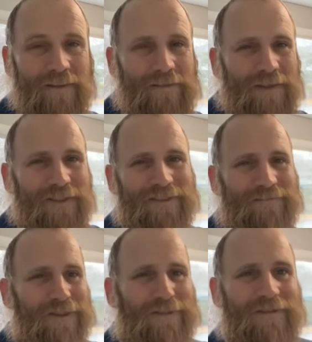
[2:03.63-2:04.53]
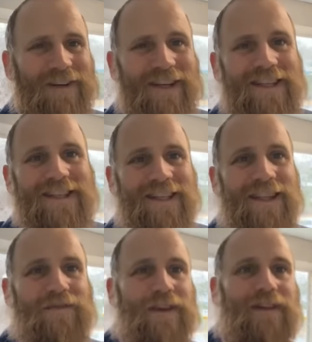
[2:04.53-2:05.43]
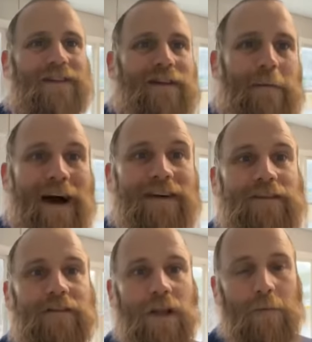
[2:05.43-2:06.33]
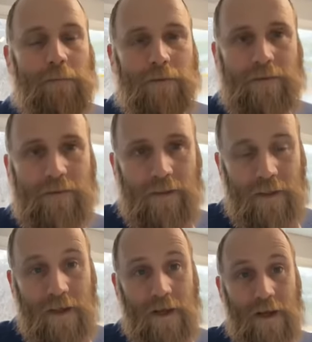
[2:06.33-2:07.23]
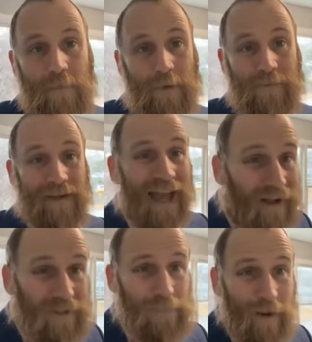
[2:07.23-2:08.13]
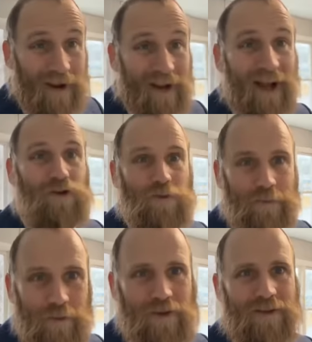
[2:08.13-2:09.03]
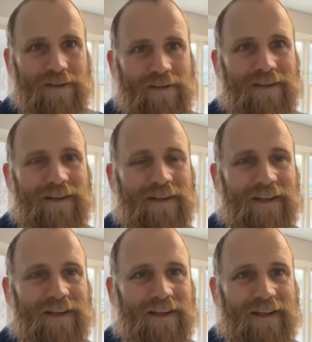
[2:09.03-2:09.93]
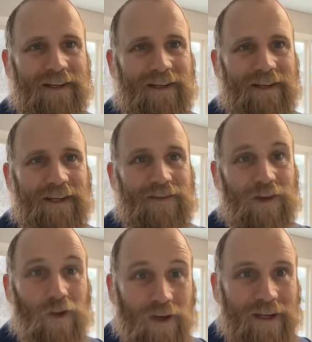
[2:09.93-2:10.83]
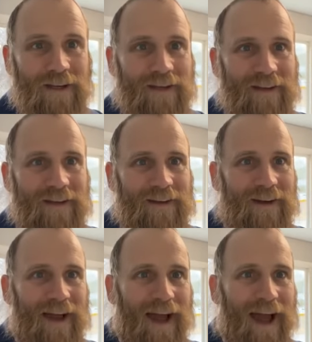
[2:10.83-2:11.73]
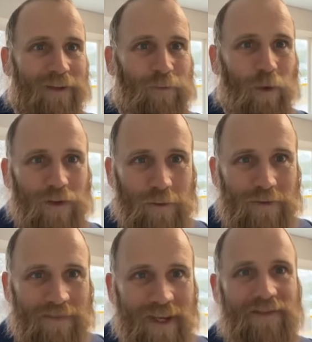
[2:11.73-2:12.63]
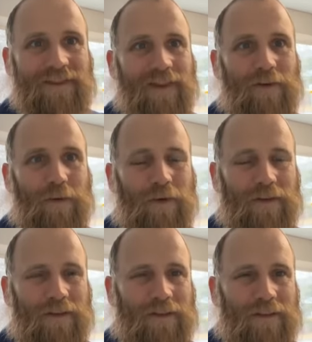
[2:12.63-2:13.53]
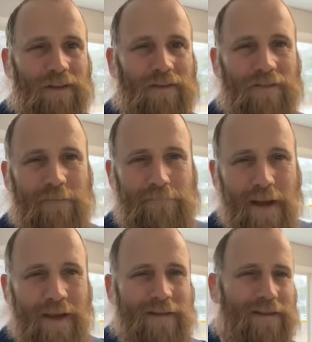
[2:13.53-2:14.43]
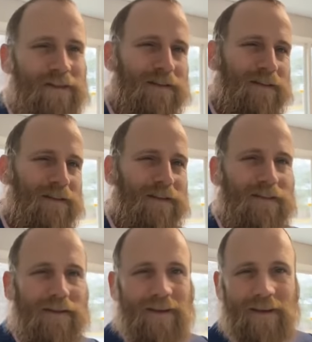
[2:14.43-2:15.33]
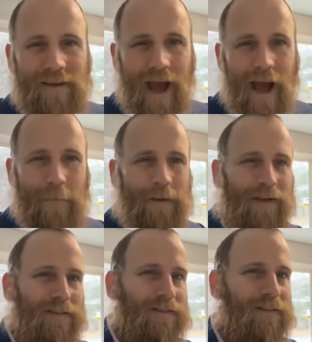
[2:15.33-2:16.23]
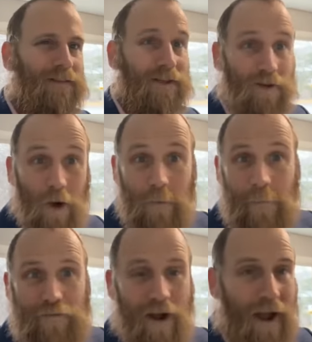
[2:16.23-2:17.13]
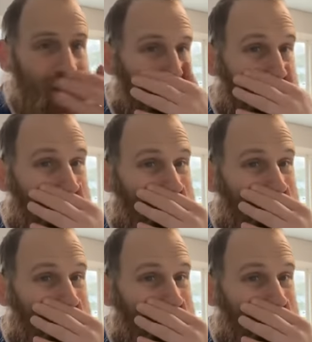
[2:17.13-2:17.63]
We're, we're an insignificant amount of numbers. But if you count us by our contribution, if you look at what we've given to the world, from medicine to economics to Nobel Prizes,